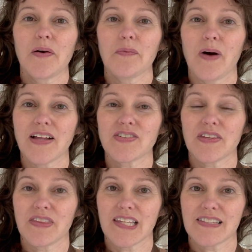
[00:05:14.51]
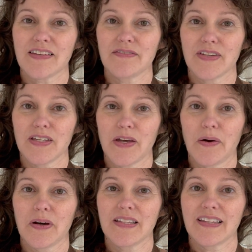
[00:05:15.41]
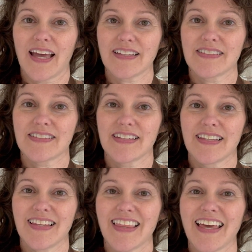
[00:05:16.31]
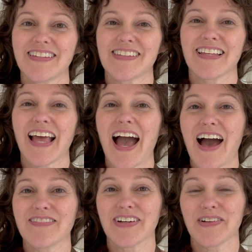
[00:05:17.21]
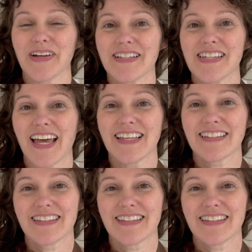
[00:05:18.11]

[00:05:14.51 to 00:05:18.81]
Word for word: watch this video next. Thanks and have a great day.